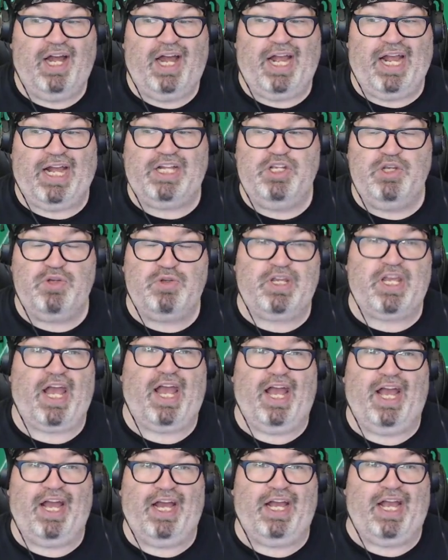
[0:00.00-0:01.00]
And you
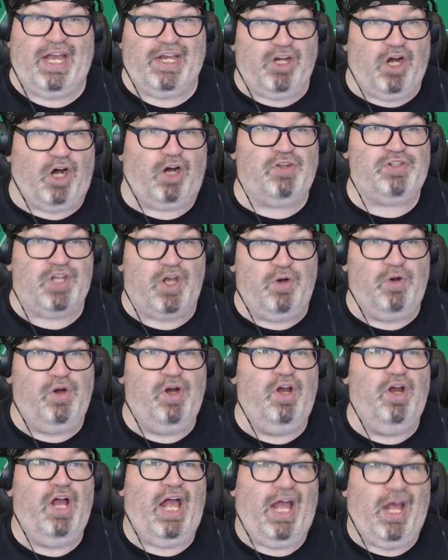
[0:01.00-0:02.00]
can't, and also
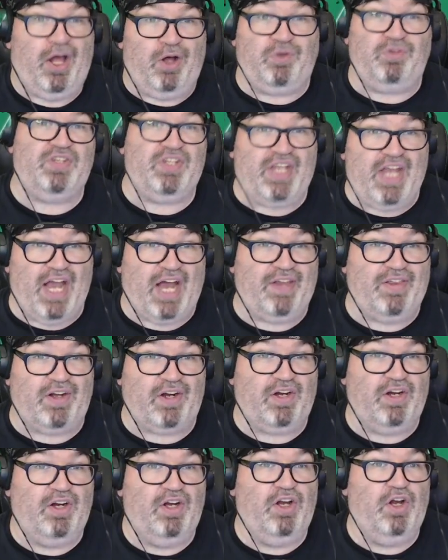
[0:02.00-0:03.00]
held
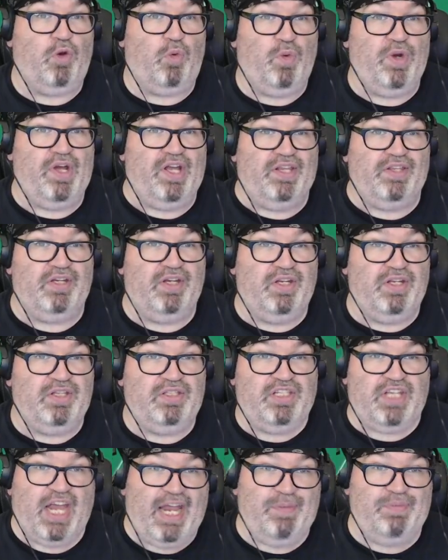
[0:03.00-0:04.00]
together with
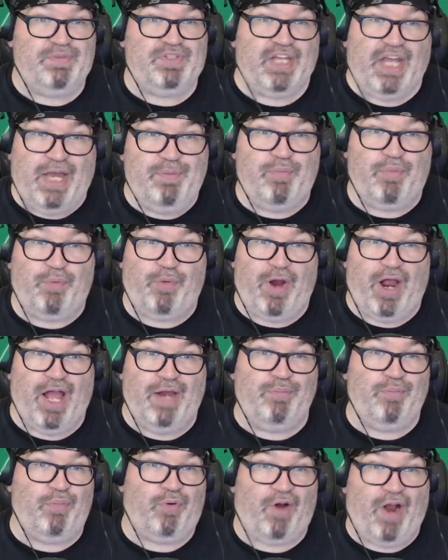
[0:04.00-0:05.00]
tapes and
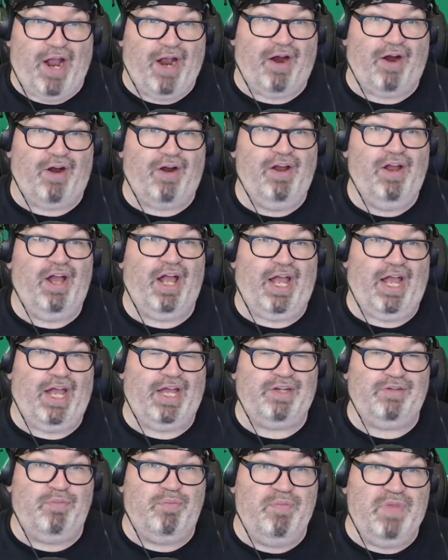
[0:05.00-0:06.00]
prayer
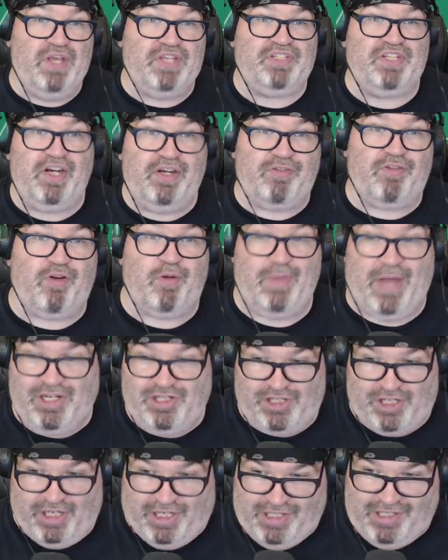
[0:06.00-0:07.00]
and
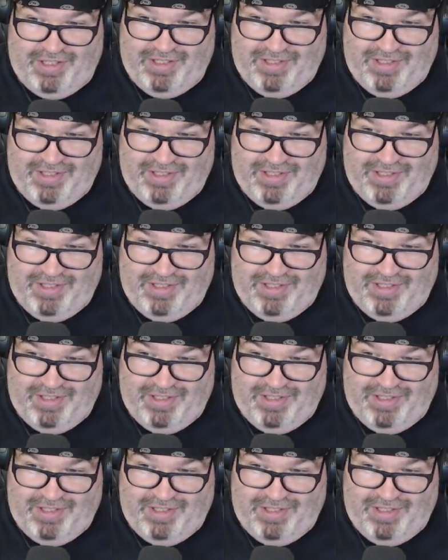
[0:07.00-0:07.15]
misinformation.